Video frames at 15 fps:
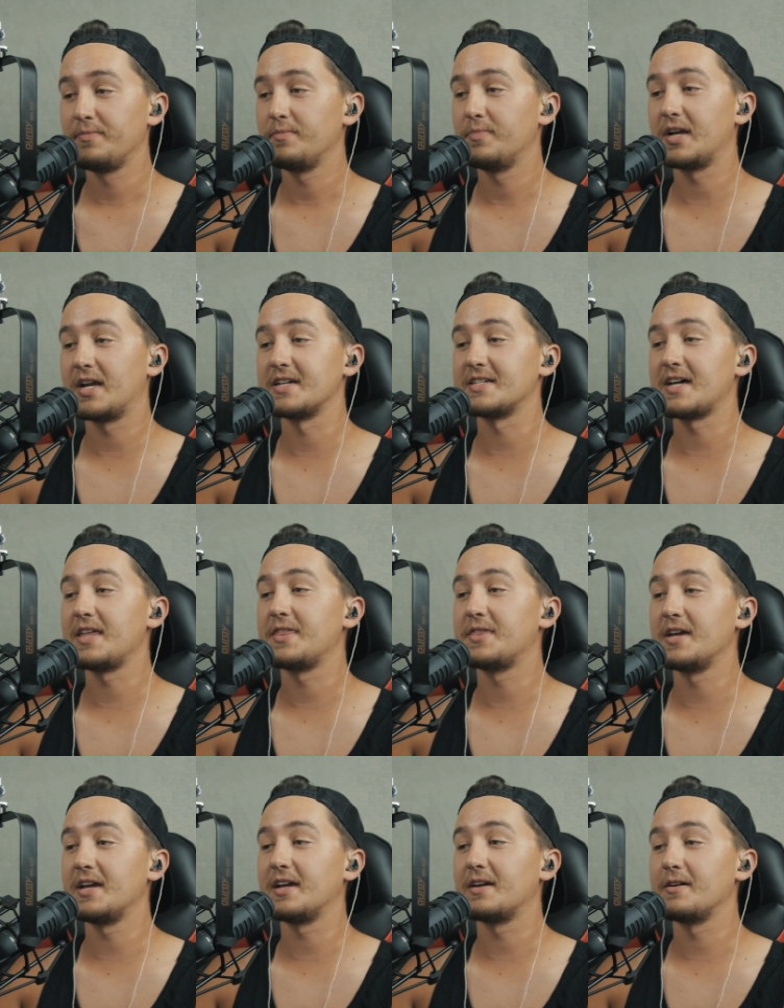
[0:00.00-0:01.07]
because I
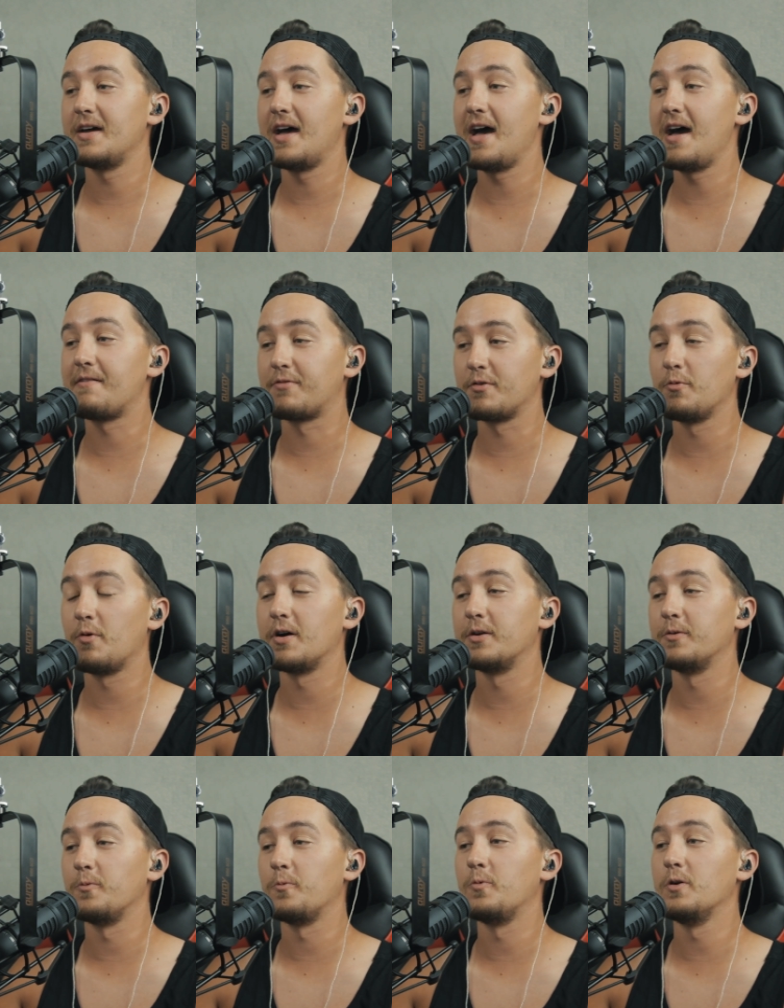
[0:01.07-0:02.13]
think
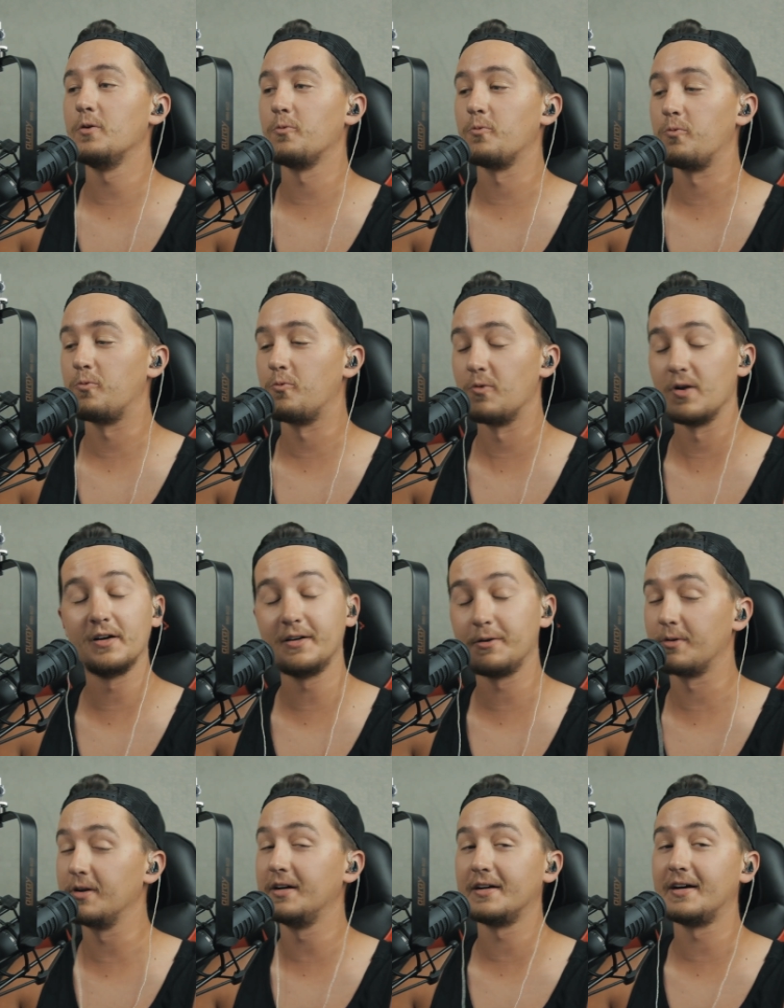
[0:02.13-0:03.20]
everyone will really,
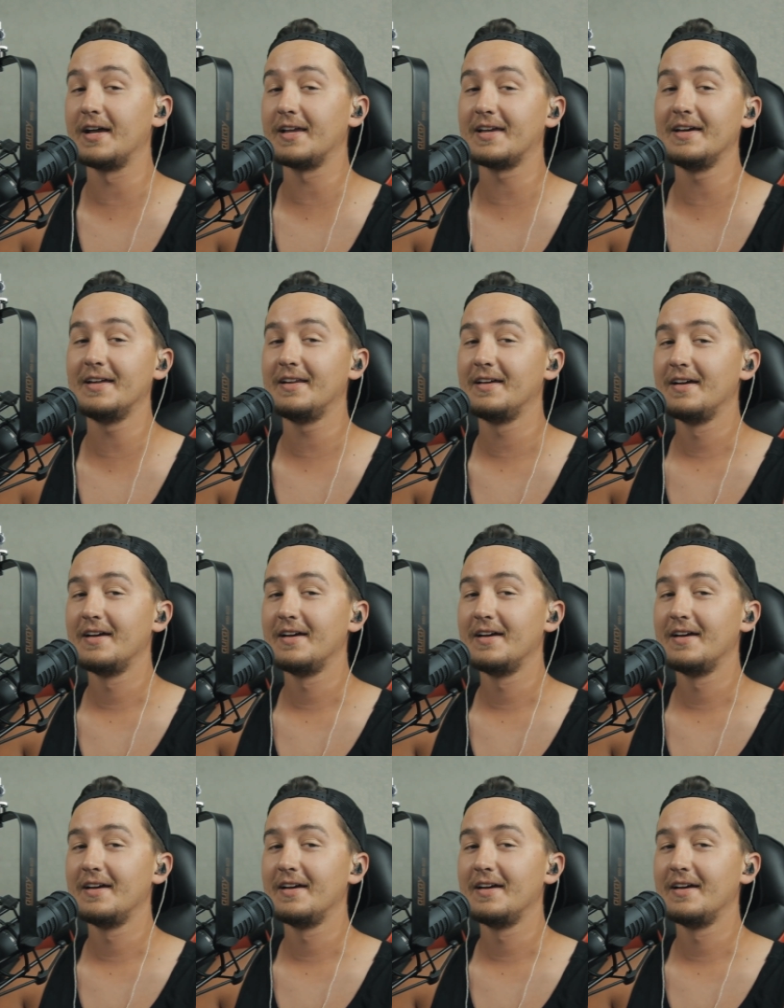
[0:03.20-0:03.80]
really like it